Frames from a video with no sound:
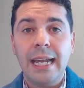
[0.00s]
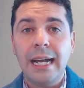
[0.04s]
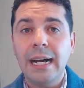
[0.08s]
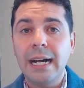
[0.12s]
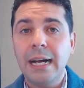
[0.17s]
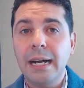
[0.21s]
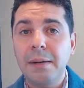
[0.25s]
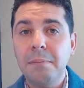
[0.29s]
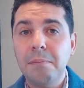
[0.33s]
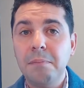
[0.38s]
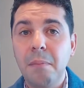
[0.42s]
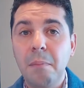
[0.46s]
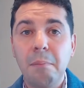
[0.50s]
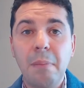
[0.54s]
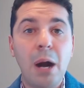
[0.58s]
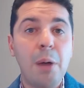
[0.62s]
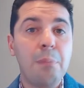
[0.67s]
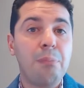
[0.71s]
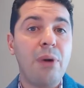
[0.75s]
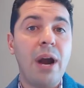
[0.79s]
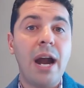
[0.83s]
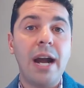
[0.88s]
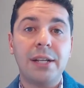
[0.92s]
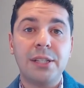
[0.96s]
Um,
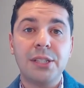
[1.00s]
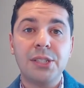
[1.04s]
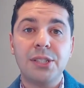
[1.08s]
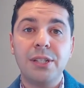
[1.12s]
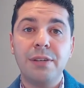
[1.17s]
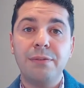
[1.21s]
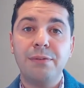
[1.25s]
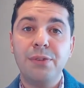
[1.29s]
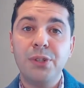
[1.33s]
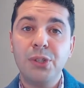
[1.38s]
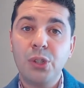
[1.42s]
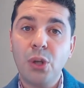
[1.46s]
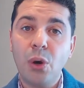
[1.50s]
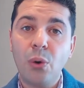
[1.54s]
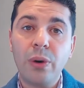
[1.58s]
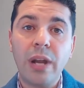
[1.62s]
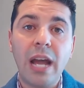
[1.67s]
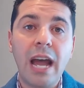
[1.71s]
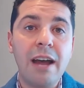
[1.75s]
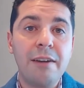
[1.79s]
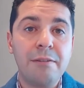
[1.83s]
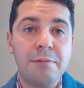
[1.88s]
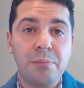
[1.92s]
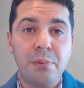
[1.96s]
malpractice if you don't
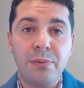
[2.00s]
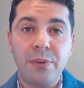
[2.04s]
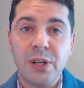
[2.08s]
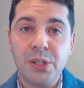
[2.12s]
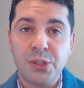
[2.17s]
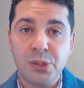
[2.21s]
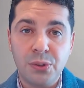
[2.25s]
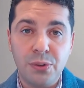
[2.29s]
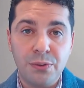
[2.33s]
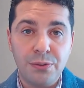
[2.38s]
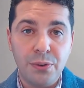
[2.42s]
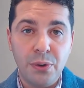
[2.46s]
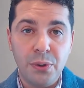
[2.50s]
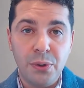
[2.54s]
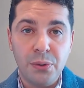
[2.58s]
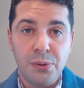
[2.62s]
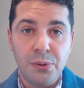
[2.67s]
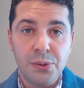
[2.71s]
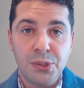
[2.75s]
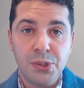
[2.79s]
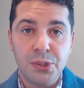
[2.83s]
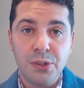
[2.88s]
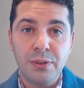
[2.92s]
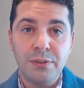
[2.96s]
have professional
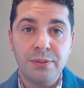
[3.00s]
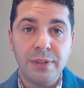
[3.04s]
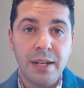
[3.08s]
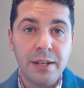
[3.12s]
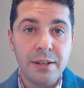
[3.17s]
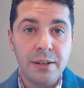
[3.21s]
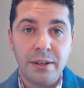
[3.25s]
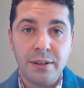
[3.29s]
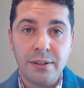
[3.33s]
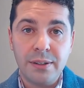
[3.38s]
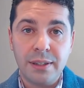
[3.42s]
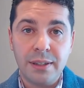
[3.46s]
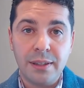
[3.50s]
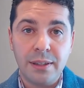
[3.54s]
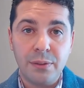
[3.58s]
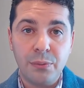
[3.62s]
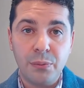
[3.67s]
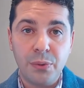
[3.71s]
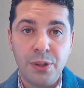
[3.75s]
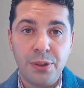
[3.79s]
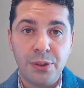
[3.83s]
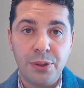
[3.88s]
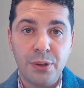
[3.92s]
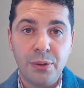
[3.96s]
photos. So if they are
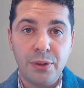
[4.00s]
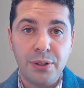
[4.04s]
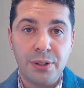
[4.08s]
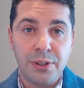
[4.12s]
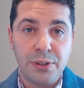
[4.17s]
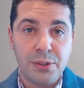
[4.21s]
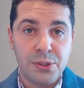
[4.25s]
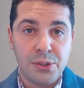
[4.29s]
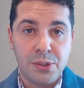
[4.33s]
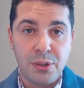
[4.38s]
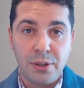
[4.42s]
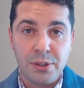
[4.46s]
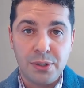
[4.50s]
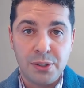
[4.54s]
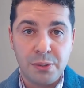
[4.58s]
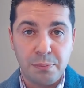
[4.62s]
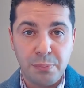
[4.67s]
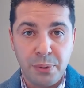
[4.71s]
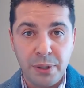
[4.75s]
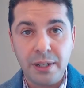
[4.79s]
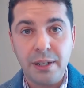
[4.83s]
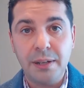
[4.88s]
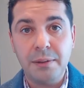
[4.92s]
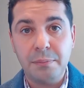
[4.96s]
with you and they're starting to
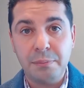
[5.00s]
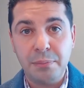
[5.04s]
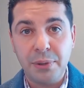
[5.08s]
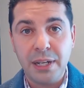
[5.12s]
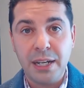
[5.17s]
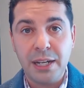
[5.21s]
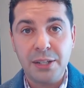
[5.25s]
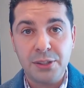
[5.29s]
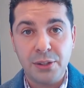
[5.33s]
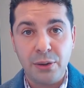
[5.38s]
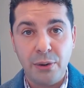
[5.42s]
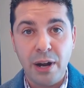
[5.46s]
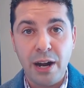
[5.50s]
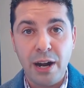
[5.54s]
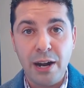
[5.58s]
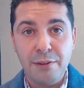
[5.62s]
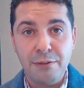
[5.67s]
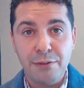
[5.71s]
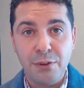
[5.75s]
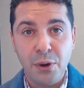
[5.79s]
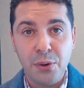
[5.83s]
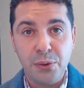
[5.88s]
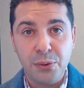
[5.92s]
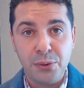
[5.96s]
pick out, pick out their
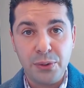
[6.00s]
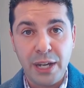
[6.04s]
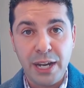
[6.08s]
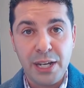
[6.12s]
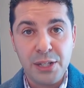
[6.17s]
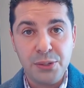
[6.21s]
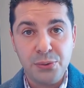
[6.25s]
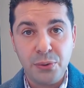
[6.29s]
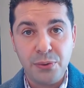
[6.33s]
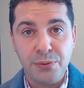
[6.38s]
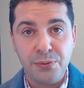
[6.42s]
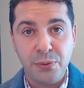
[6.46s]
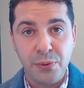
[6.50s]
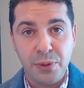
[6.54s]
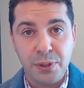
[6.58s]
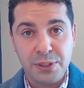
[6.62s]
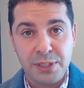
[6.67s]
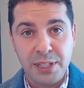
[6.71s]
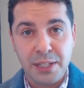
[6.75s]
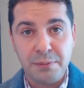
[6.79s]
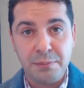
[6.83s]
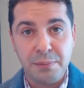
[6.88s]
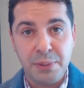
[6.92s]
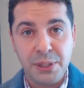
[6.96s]
iPhone or the Android phone
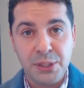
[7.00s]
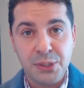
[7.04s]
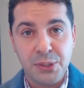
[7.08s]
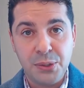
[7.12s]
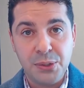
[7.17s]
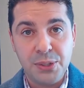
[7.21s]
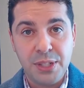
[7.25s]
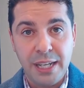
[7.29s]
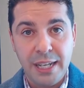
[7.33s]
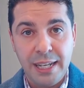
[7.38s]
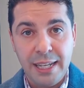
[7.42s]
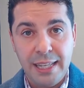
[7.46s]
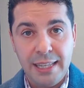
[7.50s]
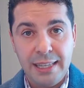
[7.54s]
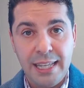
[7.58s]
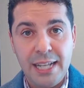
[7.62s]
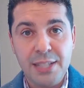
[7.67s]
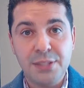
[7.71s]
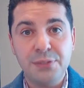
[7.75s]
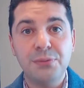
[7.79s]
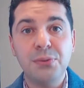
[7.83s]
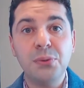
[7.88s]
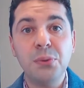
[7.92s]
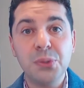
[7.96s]
and take pictures,
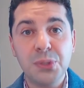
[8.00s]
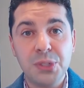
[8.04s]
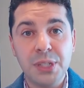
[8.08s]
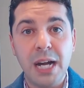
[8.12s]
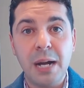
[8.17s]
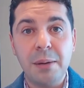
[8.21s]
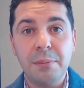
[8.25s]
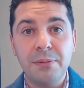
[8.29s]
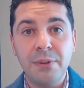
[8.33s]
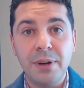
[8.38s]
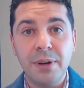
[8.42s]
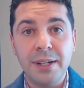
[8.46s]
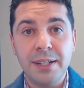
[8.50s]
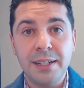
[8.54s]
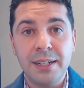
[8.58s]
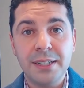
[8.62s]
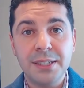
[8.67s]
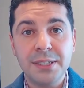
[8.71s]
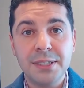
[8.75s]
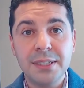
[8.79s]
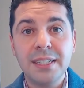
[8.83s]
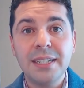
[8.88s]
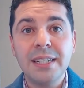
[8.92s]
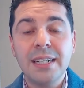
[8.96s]
that's a full stop, right,
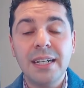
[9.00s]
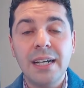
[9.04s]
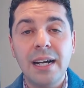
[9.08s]
guys?